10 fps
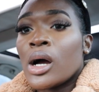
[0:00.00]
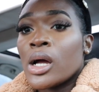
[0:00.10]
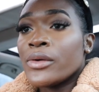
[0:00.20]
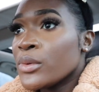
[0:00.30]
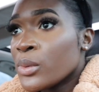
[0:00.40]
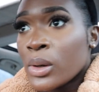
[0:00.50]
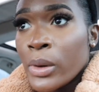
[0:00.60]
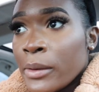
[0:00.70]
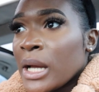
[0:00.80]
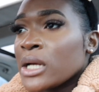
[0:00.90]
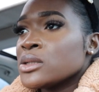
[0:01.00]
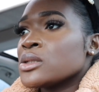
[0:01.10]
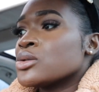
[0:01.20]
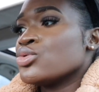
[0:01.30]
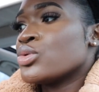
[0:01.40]
if you want to wear a
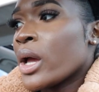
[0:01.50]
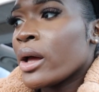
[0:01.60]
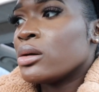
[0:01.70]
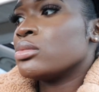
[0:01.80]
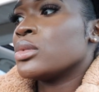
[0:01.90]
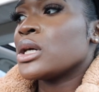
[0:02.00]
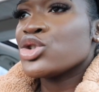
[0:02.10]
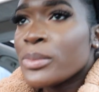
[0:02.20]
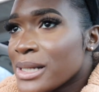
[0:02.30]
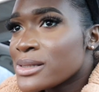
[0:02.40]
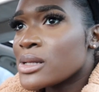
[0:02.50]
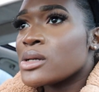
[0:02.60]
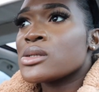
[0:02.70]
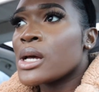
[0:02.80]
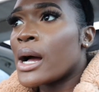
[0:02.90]
mask, you can. That's your
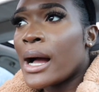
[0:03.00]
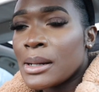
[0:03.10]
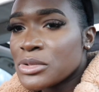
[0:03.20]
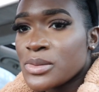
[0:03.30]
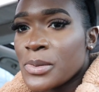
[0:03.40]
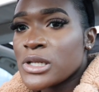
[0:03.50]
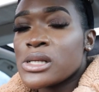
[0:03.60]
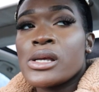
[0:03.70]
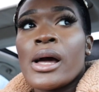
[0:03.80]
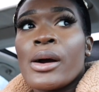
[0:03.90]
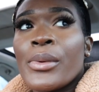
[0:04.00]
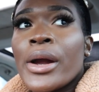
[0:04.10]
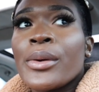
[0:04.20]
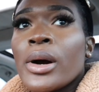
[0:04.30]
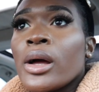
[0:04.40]
business. I'm just personally not
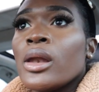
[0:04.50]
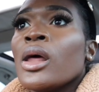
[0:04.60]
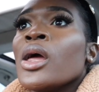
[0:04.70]
wearing one.